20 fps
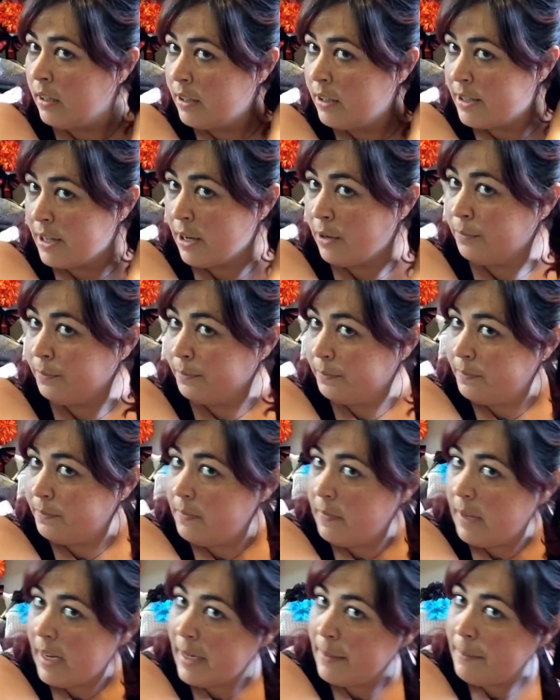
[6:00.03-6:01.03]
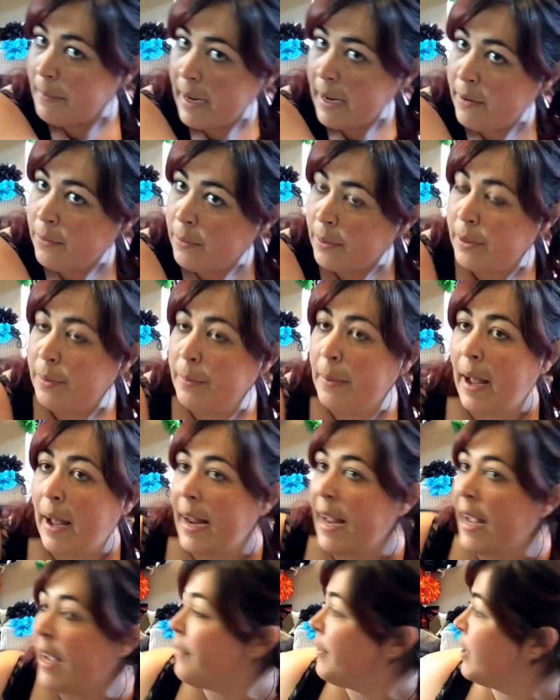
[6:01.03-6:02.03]
So in my room, I
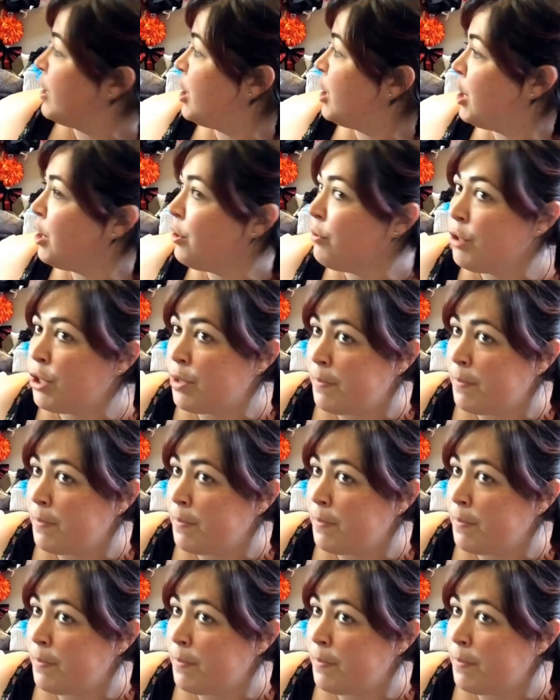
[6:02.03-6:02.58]
have a huge